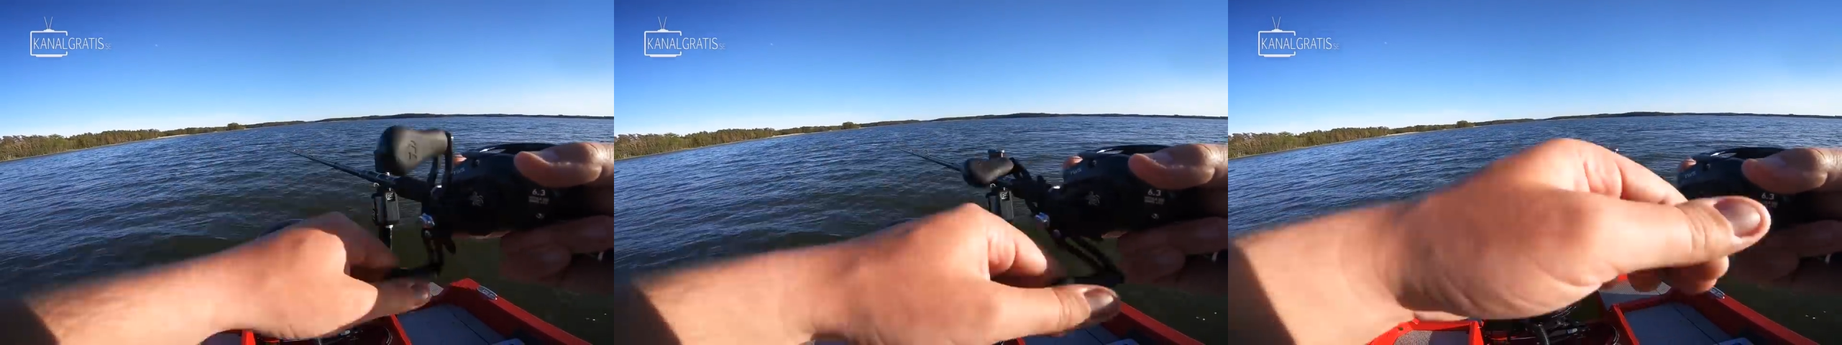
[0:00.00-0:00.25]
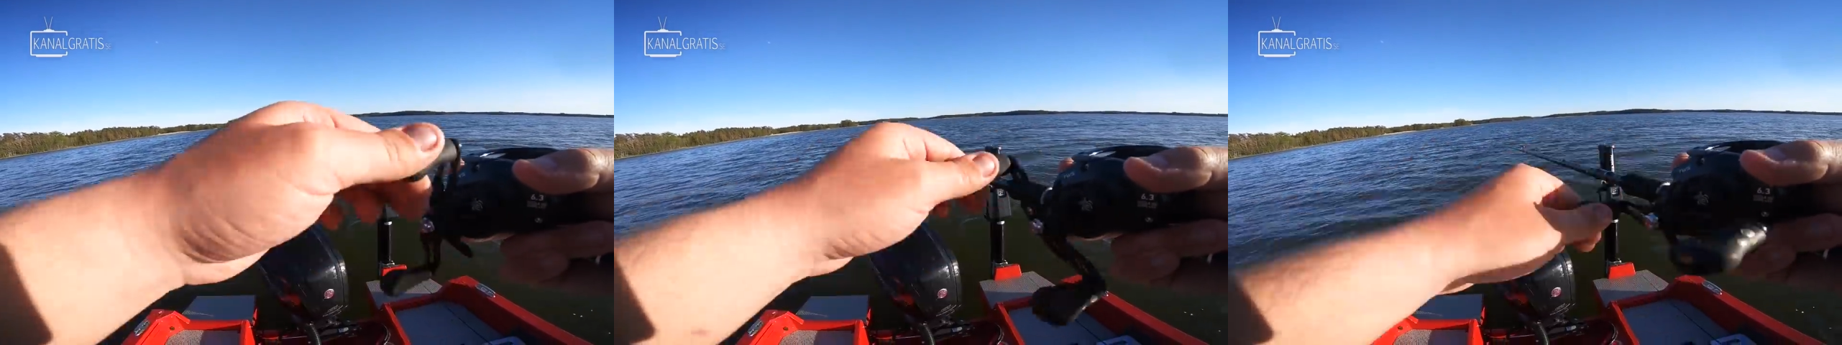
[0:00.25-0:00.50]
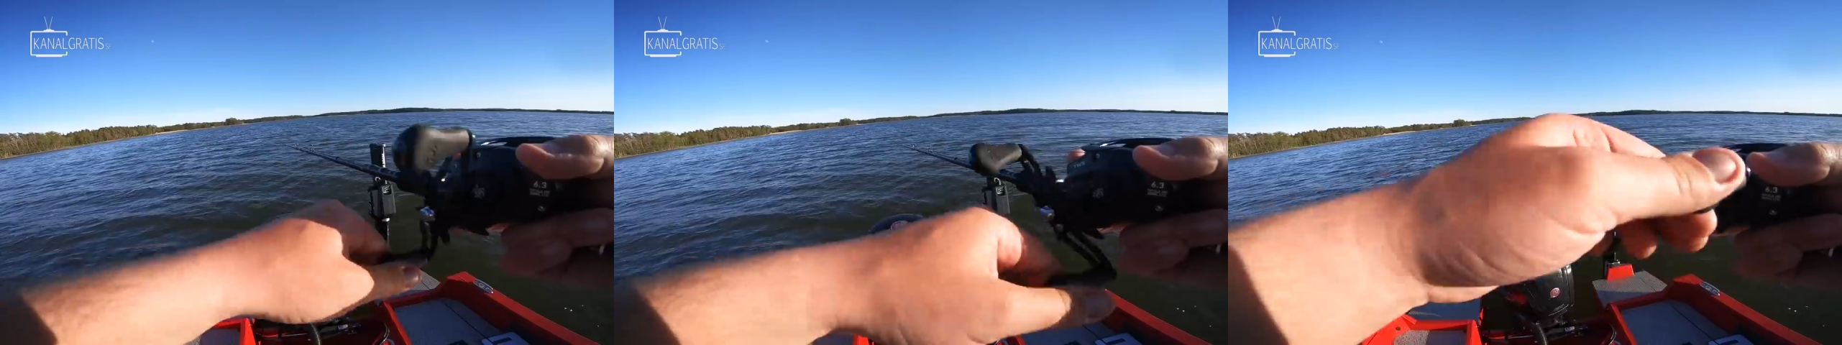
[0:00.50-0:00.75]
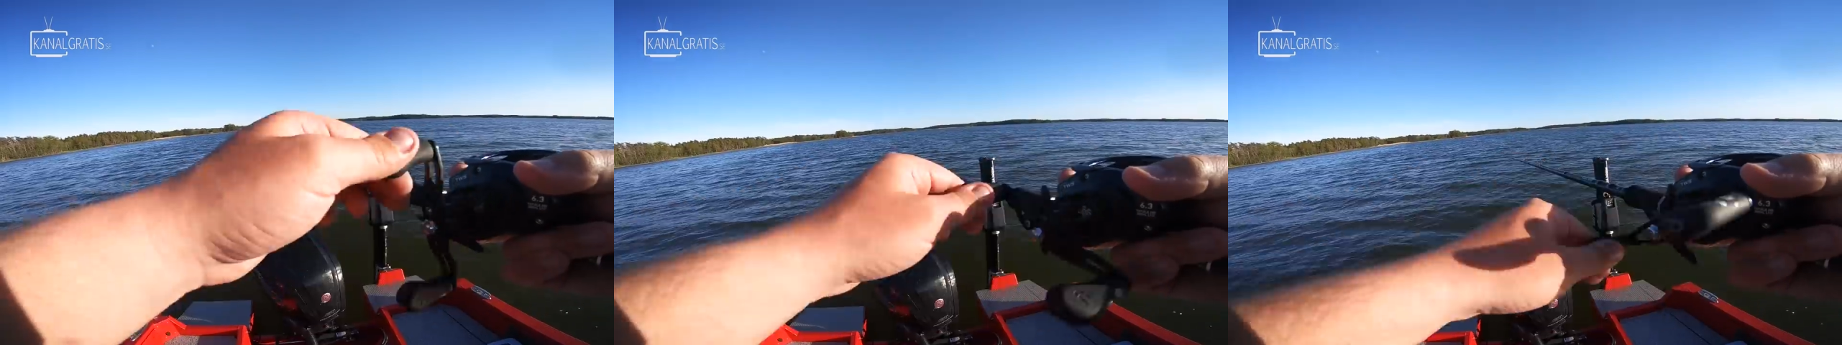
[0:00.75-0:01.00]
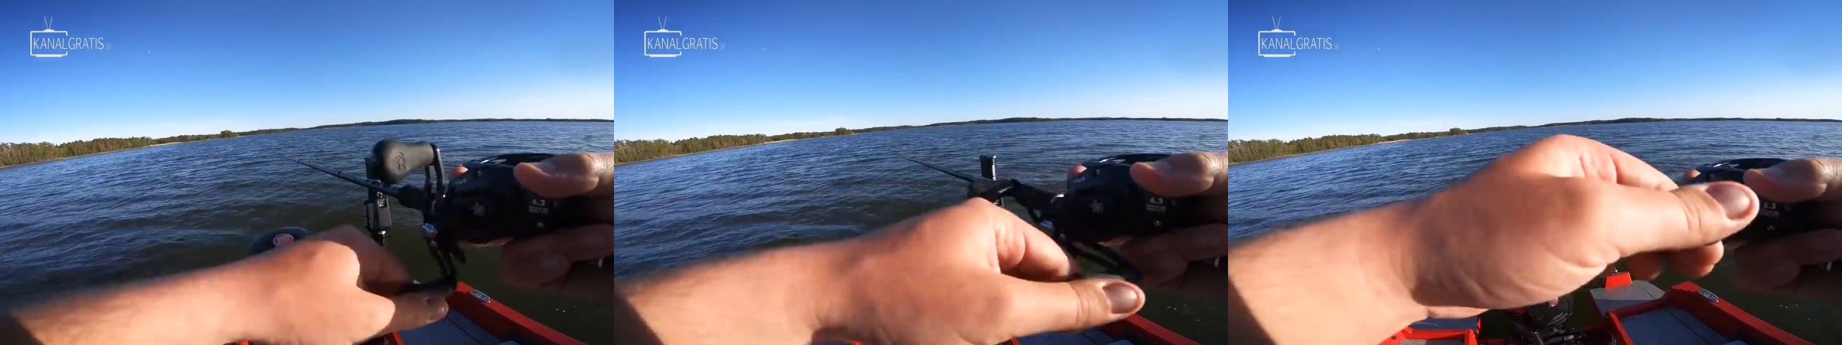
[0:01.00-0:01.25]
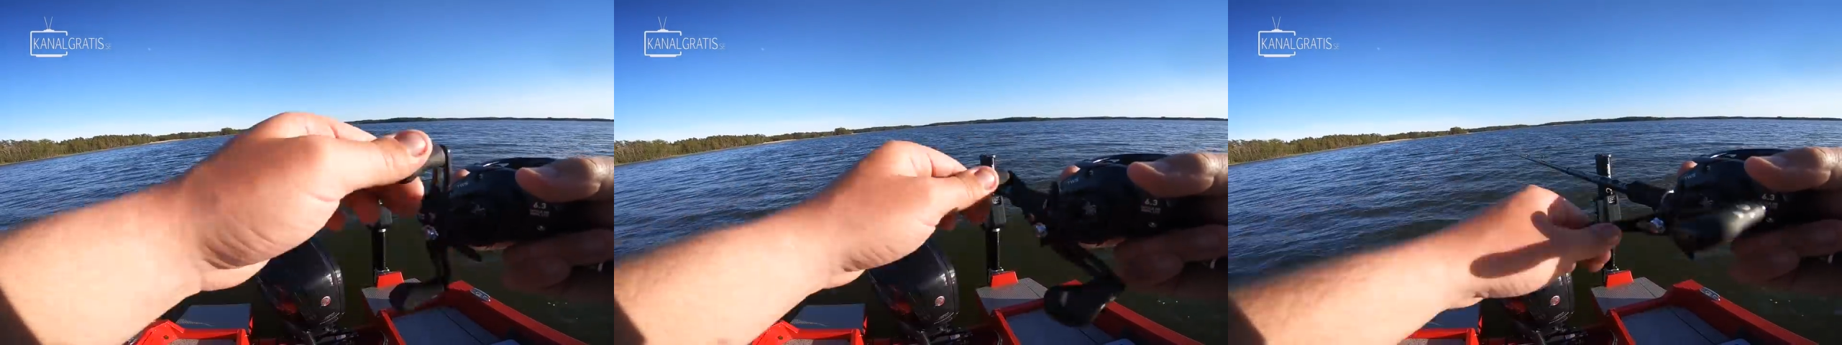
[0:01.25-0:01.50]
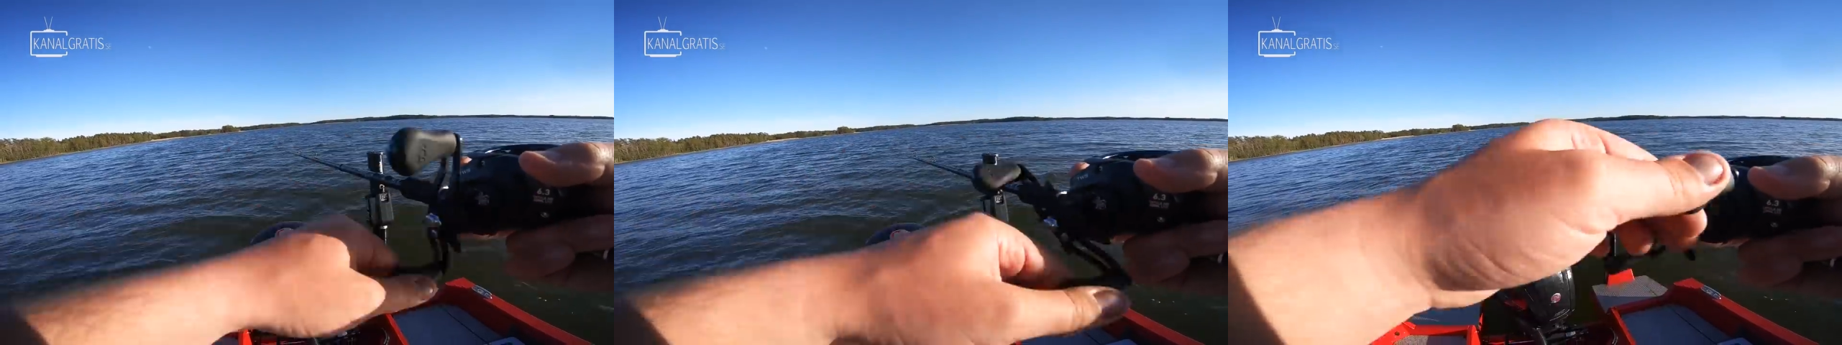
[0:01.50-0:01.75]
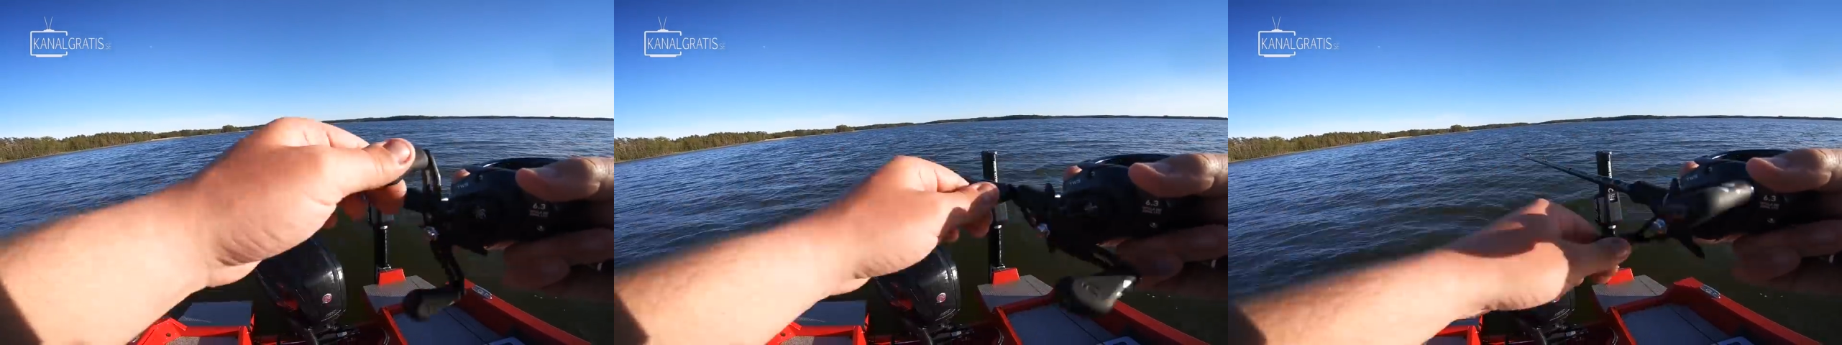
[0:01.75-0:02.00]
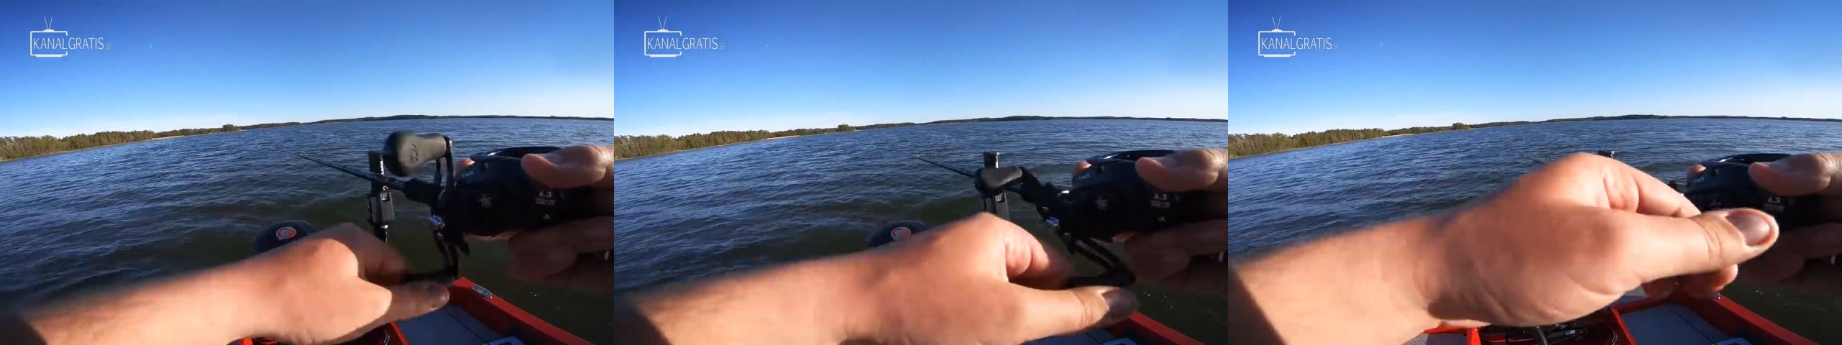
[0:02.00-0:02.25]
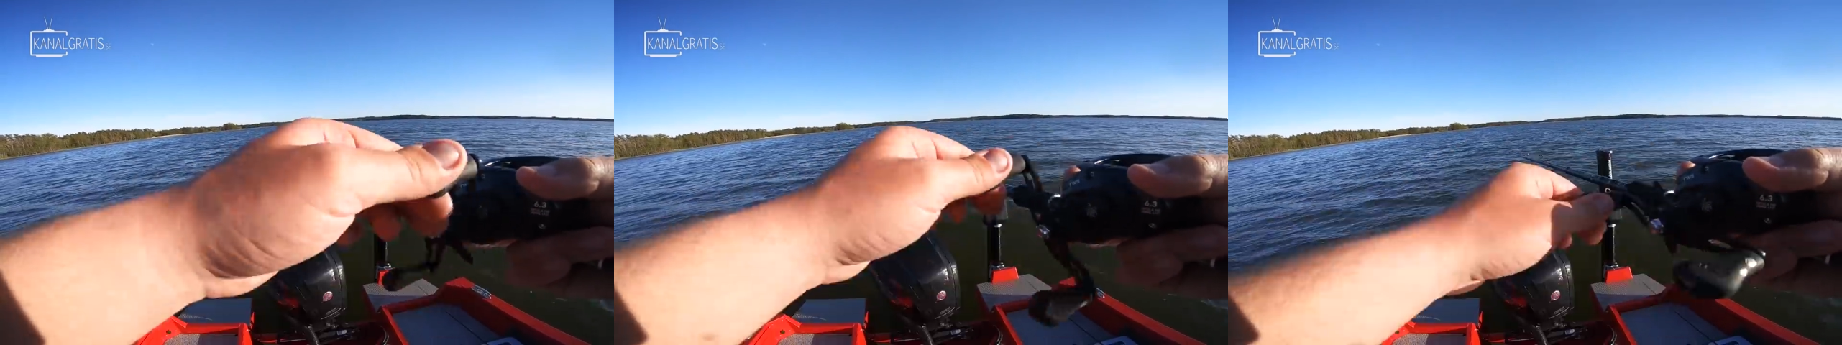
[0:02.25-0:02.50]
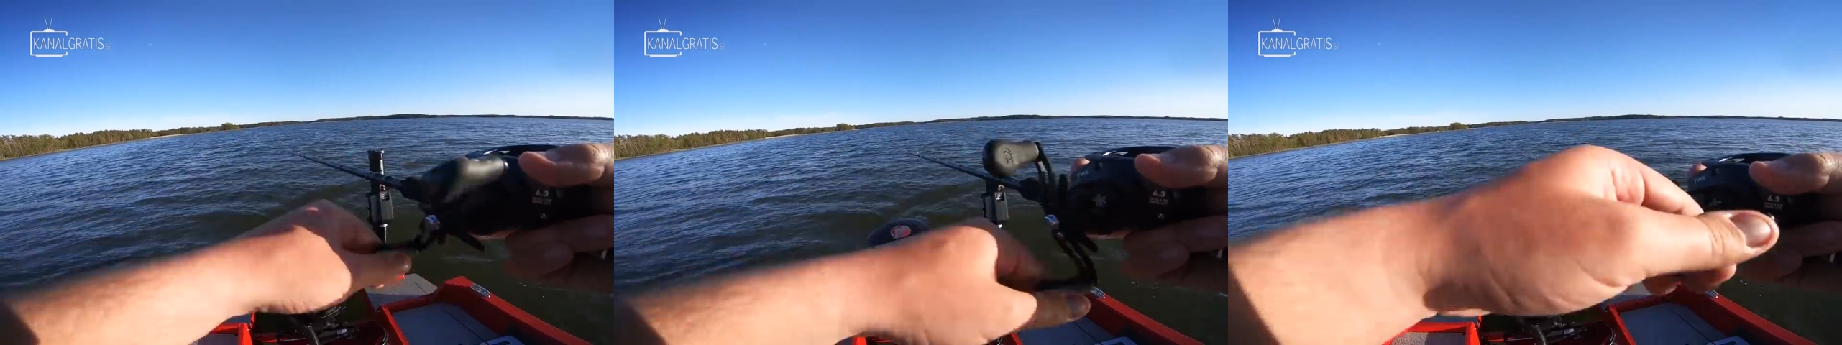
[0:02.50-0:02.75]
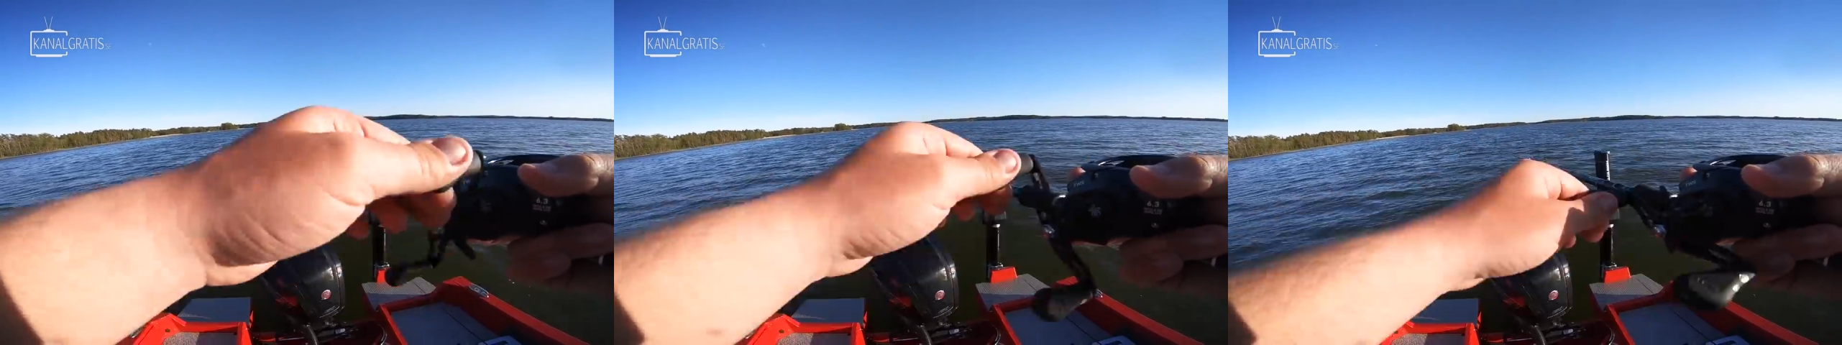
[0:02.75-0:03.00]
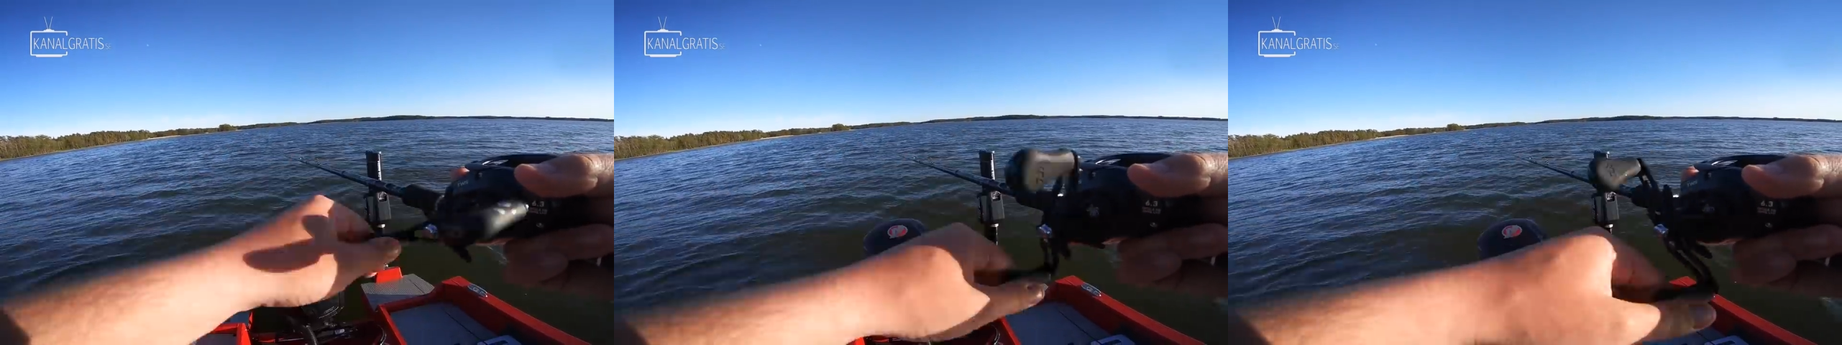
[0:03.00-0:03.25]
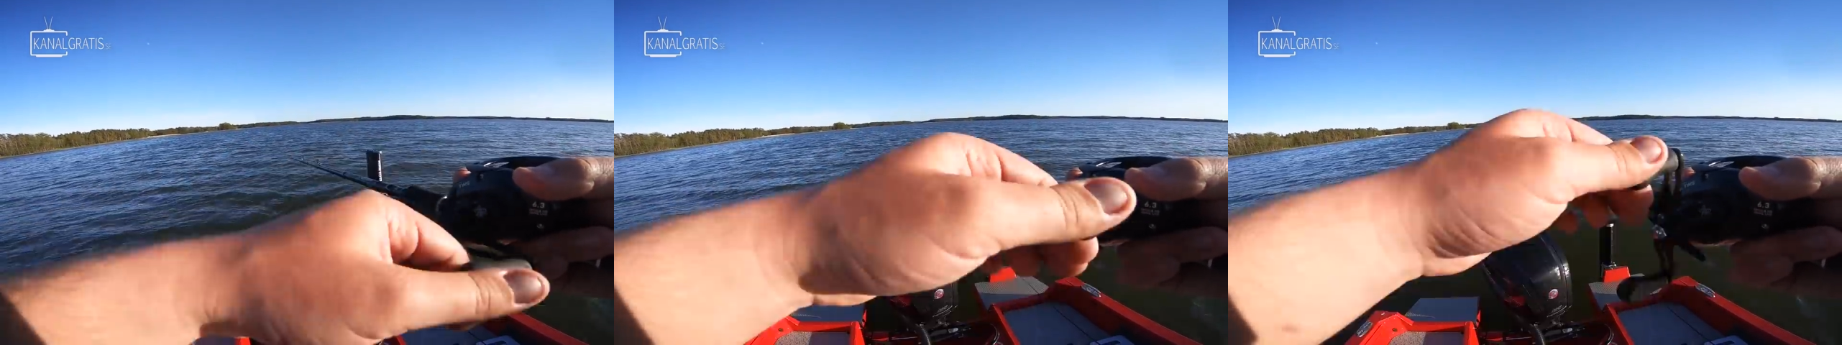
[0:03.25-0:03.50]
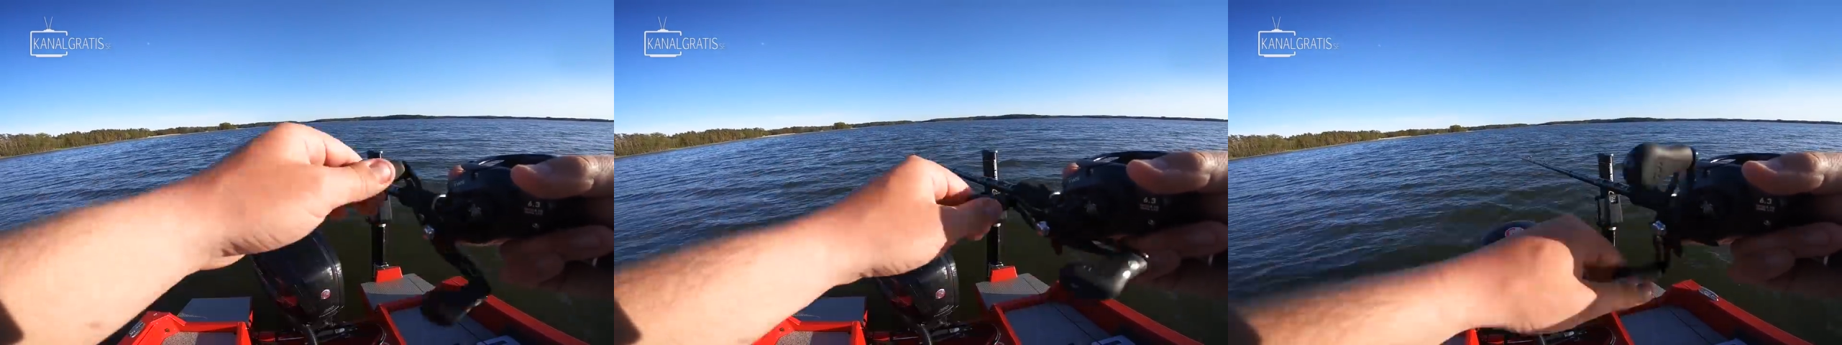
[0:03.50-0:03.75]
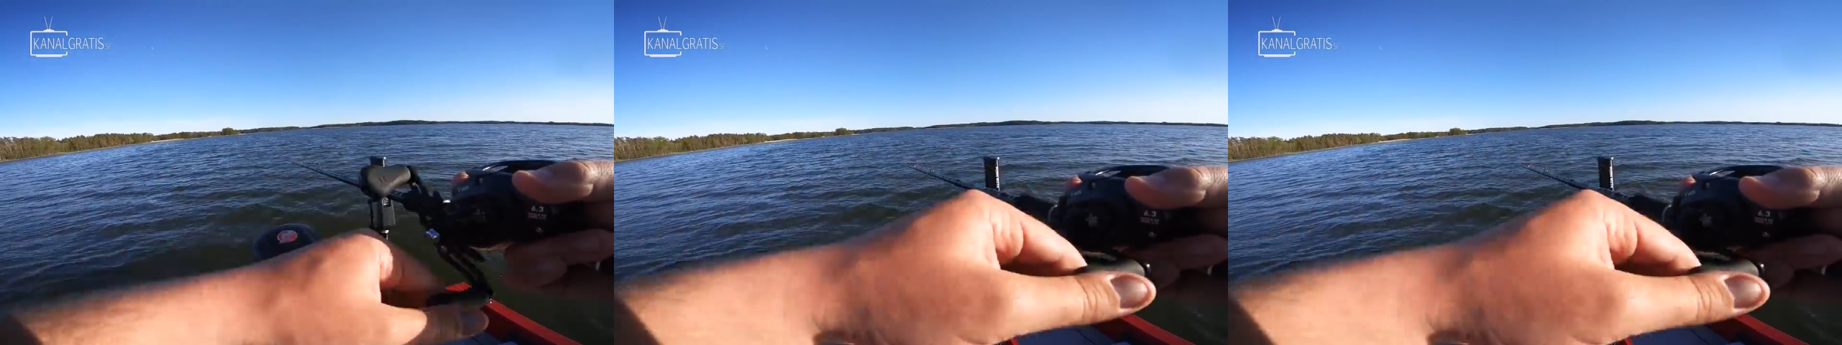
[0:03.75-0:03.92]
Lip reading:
(no speaker visible)